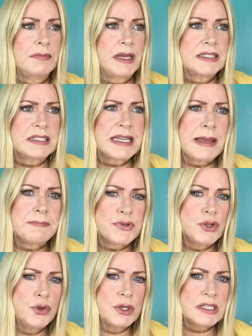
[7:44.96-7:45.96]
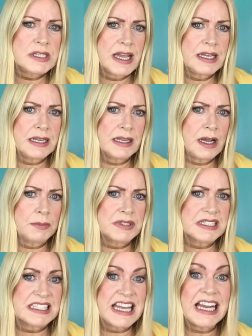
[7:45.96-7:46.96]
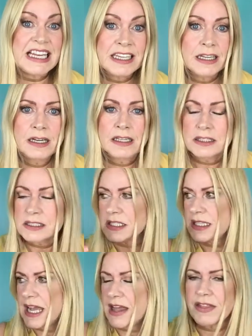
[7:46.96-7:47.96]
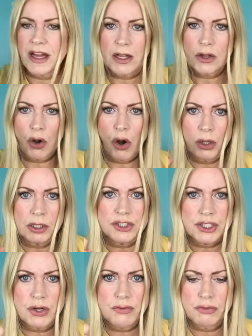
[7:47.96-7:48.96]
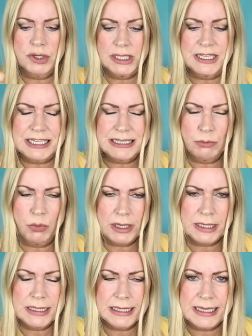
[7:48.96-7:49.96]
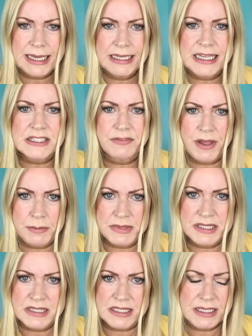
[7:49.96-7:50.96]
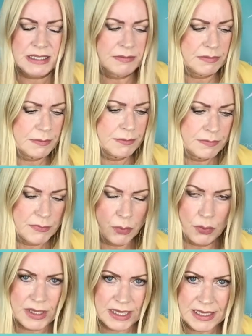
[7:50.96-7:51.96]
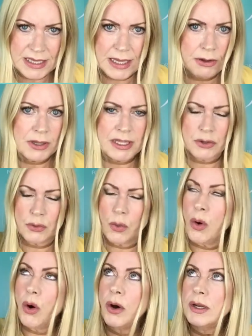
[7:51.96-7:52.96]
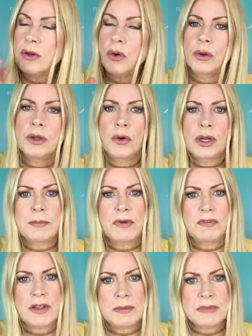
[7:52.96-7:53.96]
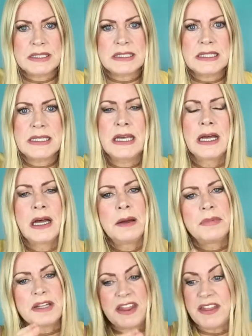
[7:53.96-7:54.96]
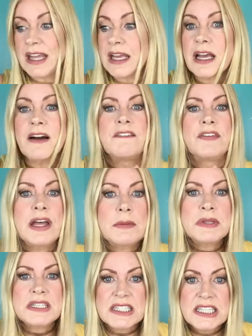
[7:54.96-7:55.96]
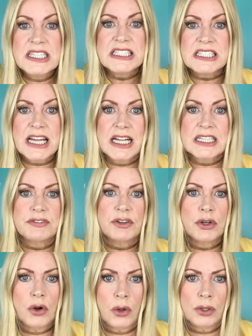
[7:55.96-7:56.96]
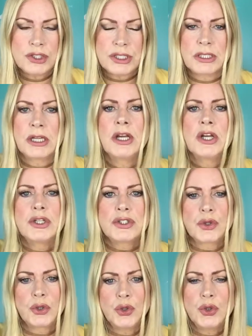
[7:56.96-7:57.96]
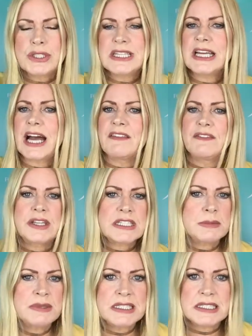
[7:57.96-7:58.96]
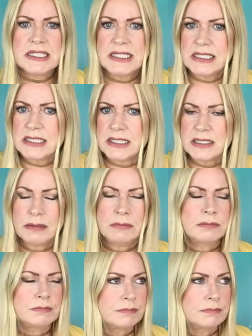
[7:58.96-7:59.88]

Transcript: step 2 in tightening up the skin to get that collagen really working again is vitamin C. Okay, I could go on and on and on about vitamin C, but think vitamin C stands for collagen. So using a vitamin C serum,